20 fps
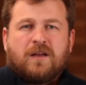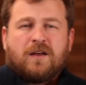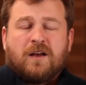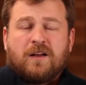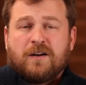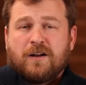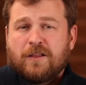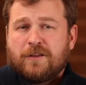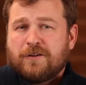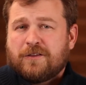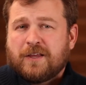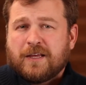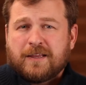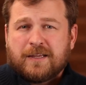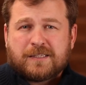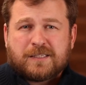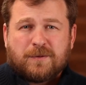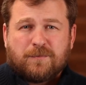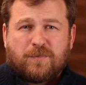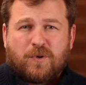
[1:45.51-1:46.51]
Another thing
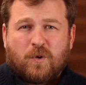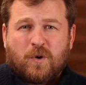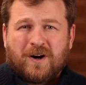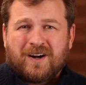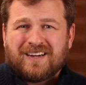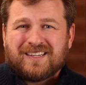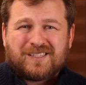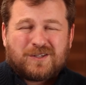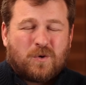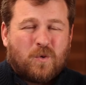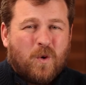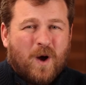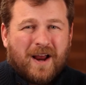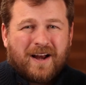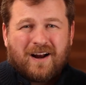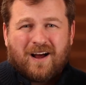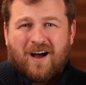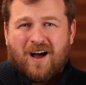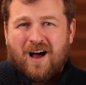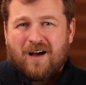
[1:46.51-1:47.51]
that's important is
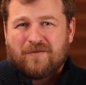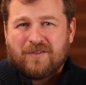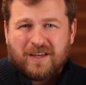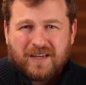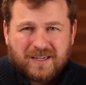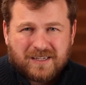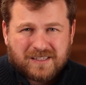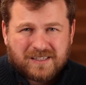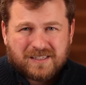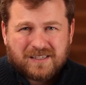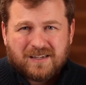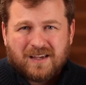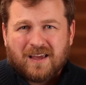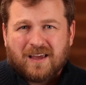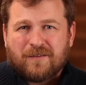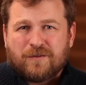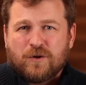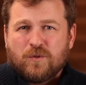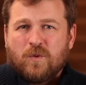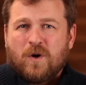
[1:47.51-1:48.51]
quite obvious.
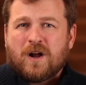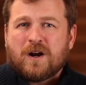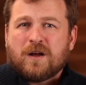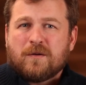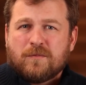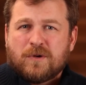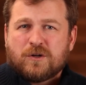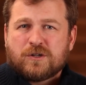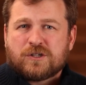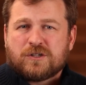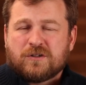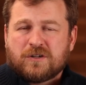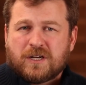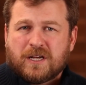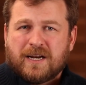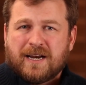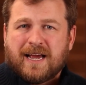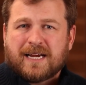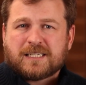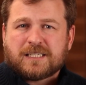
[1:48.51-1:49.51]
If you want emotional
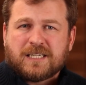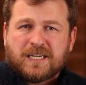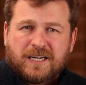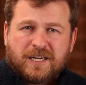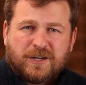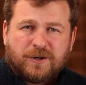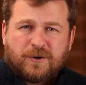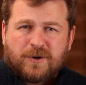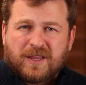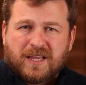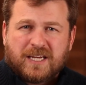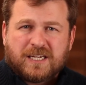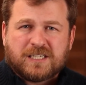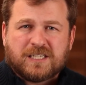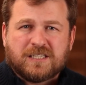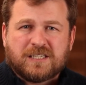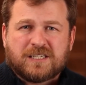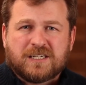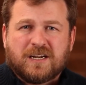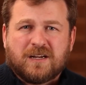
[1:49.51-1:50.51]
connection in your
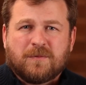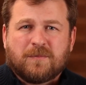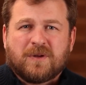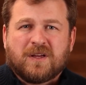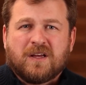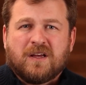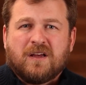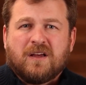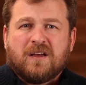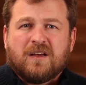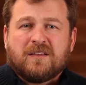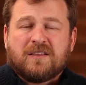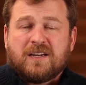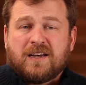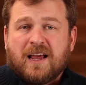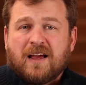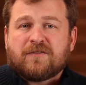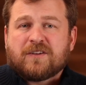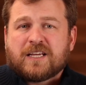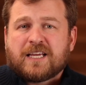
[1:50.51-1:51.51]
relationship, then
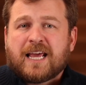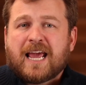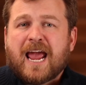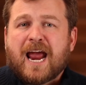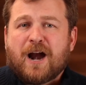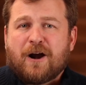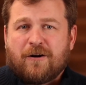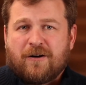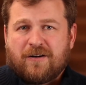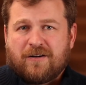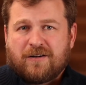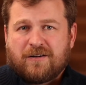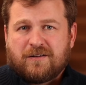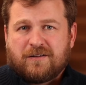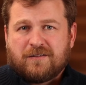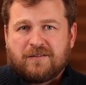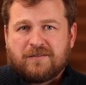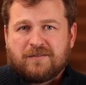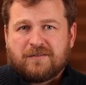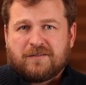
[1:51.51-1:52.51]
you have to care.
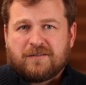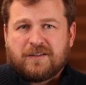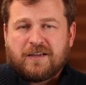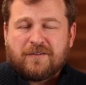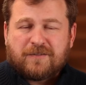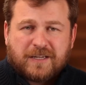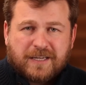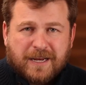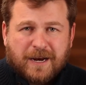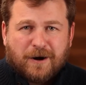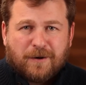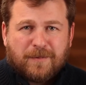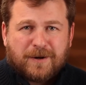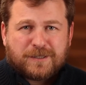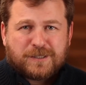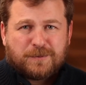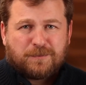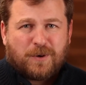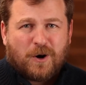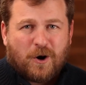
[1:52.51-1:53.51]
You have to care
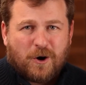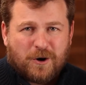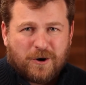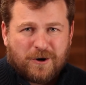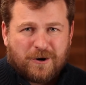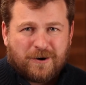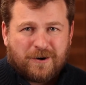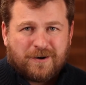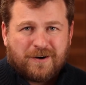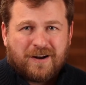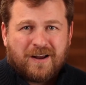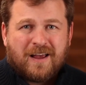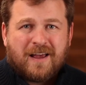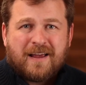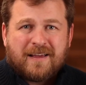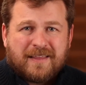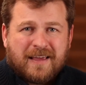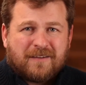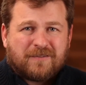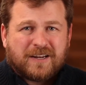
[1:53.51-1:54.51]
about your partner
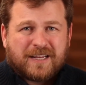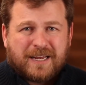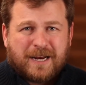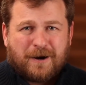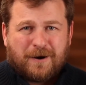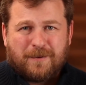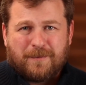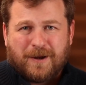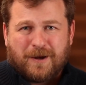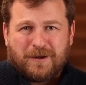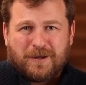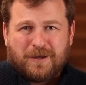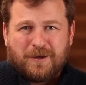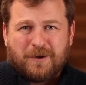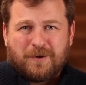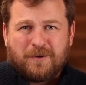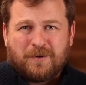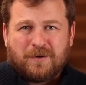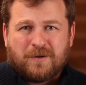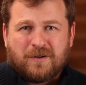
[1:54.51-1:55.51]
and they have to care about
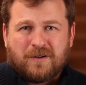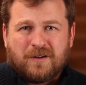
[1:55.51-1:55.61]
you.